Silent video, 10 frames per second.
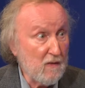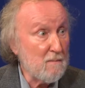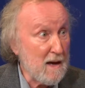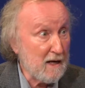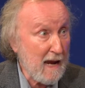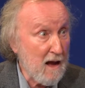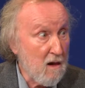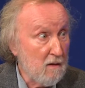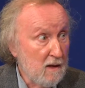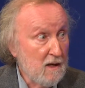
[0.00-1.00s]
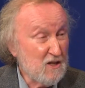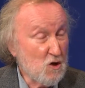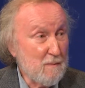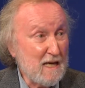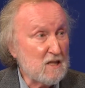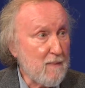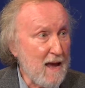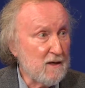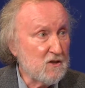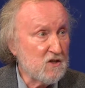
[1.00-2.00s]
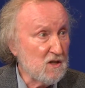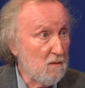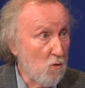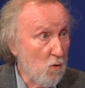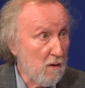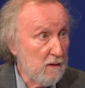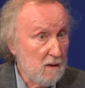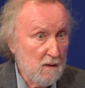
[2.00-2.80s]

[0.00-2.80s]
I think Medi-Cal is going to be expanded still more.